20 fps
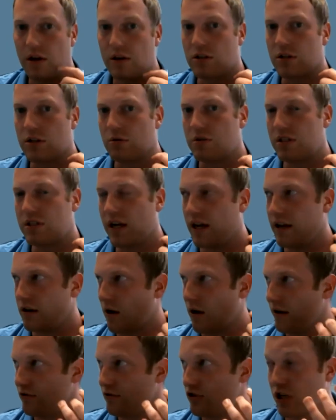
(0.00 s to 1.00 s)
So say, you
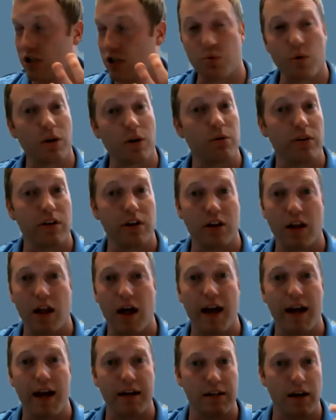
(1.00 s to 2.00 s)
know, I just worked with a
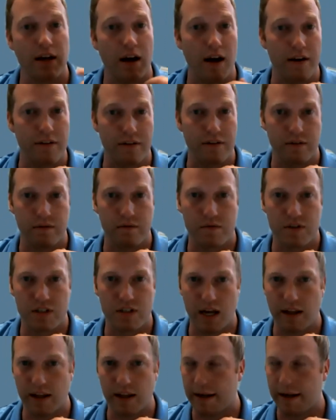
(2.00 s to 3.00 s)
client on
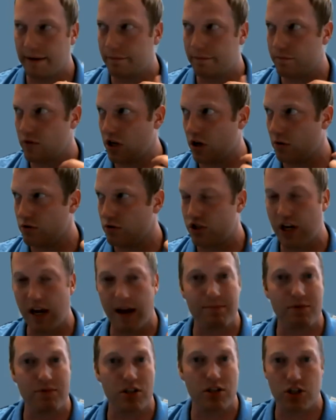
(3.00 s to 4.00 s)
selling, you know,
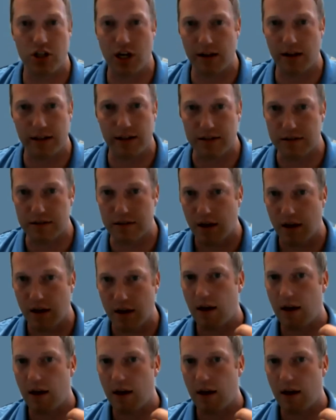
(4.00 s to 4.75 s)
jams and jellies.